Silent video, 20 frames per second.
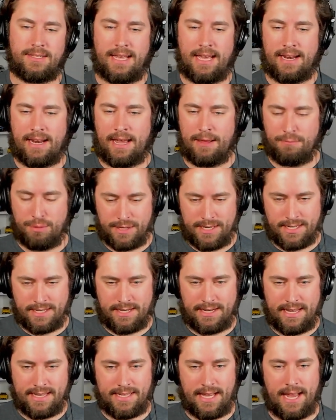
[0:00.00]
that I
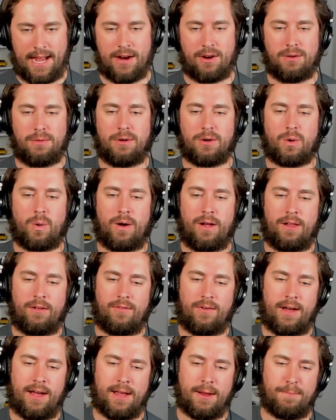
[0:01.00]
predicted a terrible
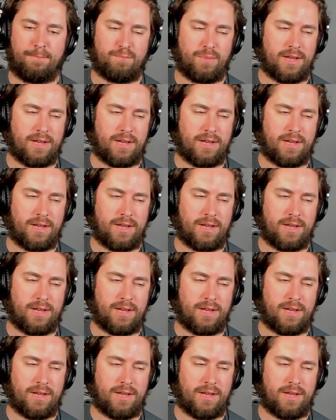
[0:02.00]
qualifying,